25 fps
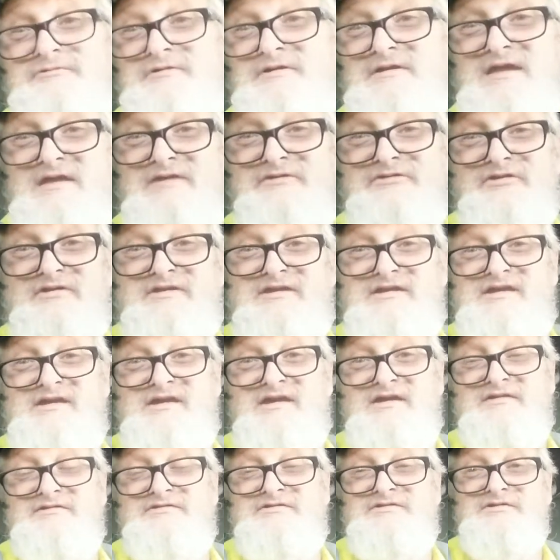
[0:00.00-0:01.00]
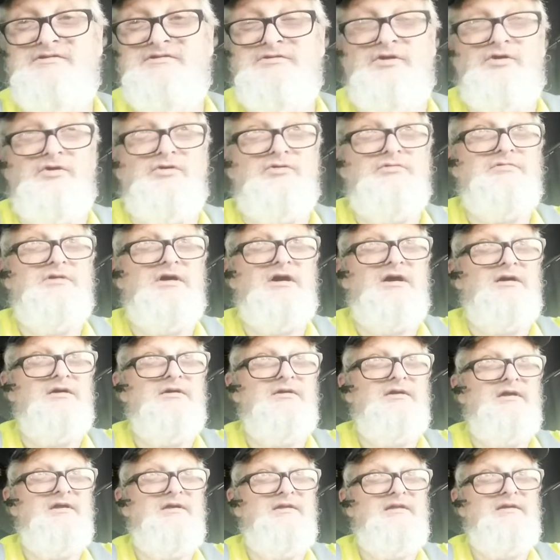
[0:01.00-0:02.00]
As a kid,
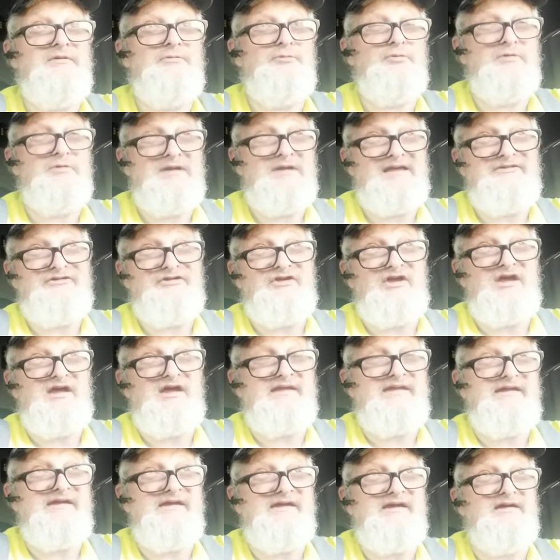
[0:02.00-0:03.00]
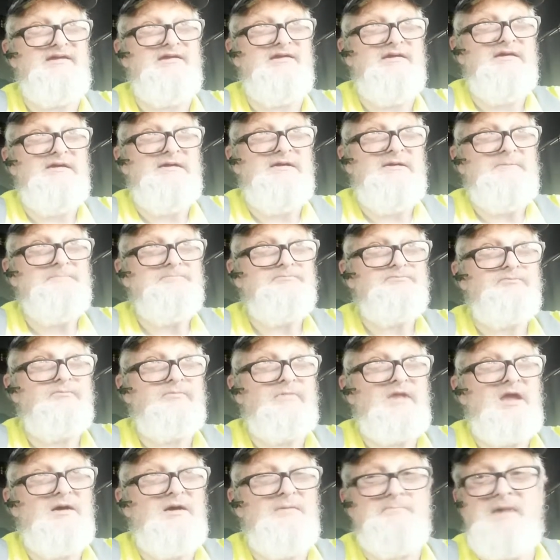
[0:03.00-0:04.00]
and when I say a kid,
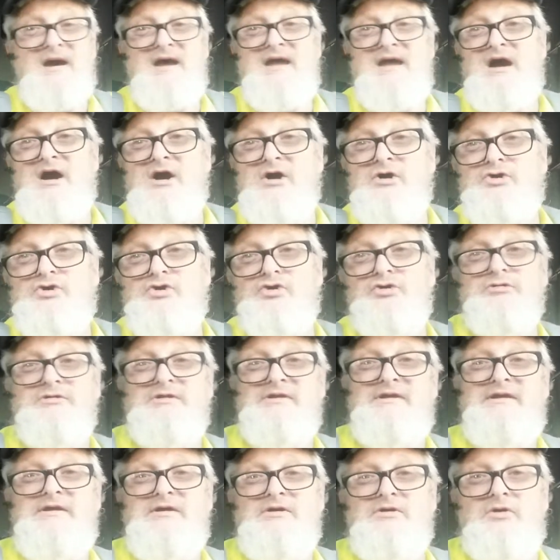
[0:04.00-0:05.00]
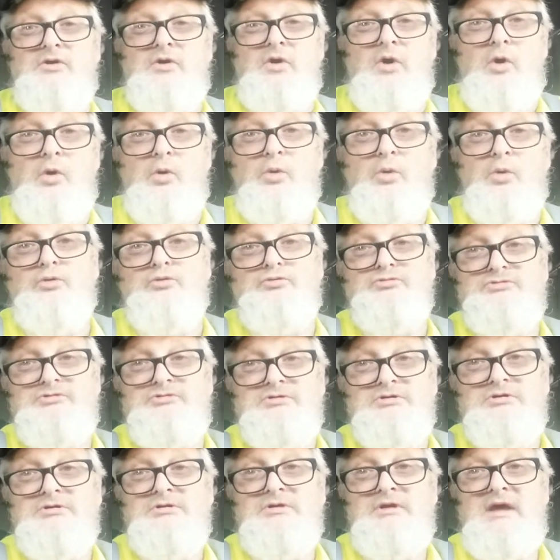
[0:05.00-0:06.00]
my Uncle Leo owned
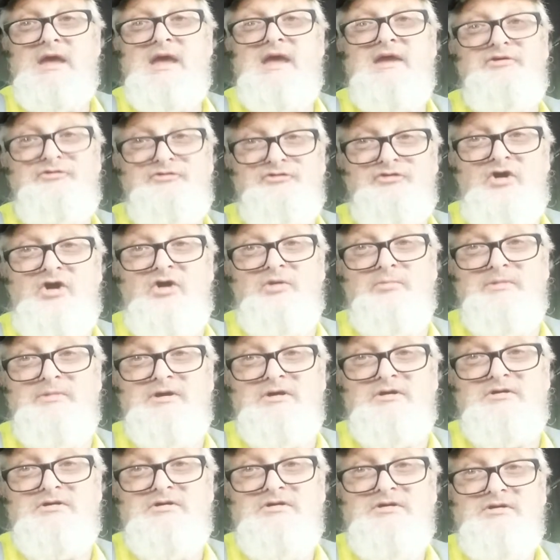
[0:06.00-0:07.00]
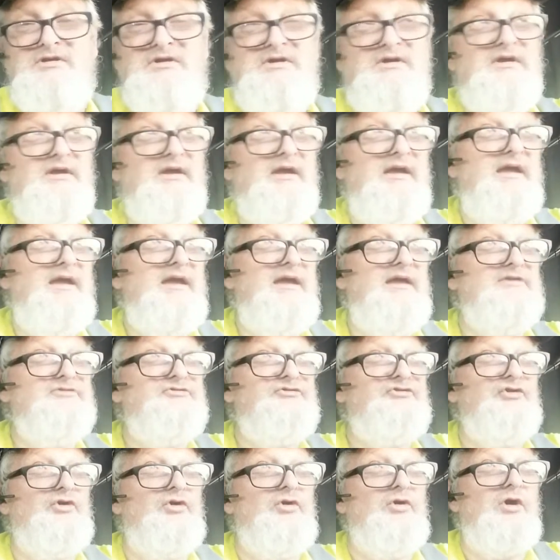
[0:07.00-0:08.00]
a sawmill, and
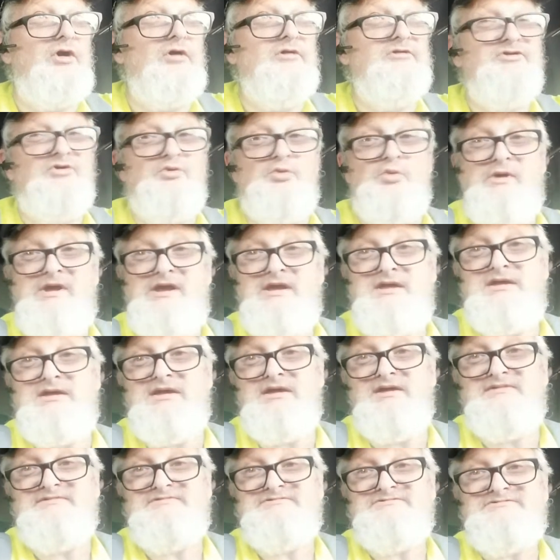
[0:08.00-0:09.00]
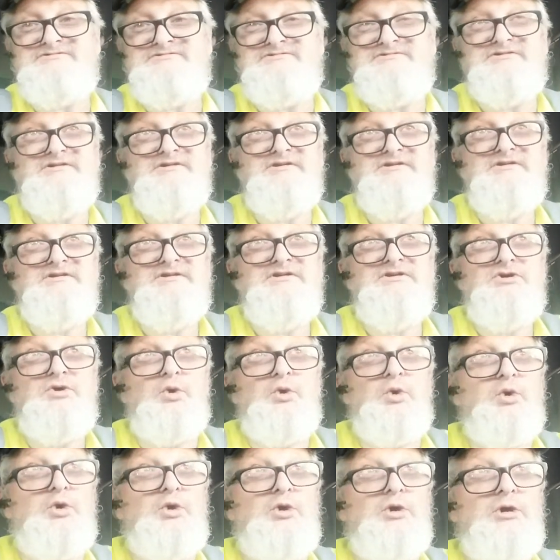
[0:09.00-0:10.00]
so on the weekends,
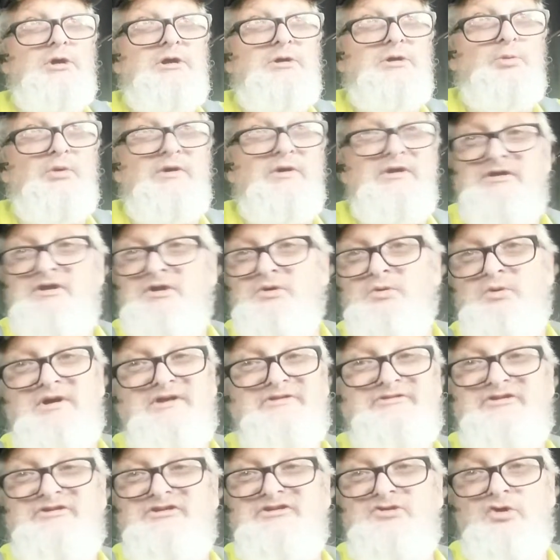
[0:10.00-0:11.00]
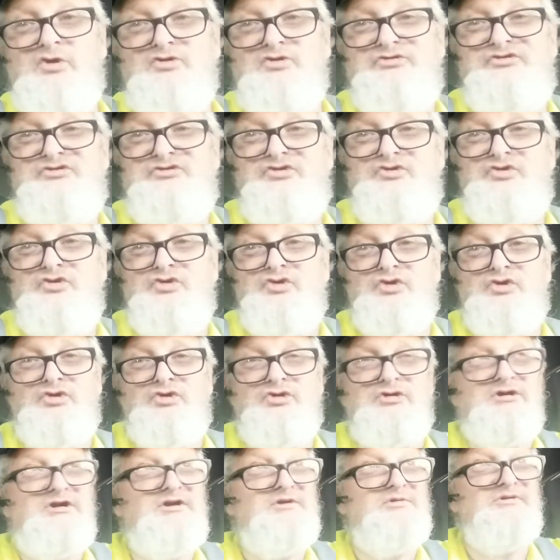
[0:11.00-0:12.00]
or when there wasn't no school,
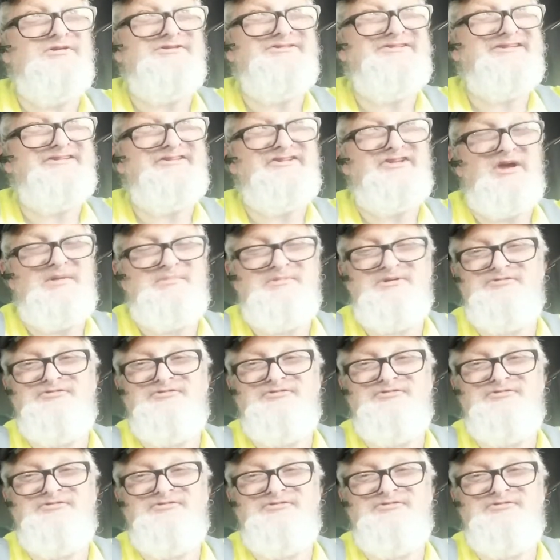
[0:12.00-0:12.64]
or it was a summer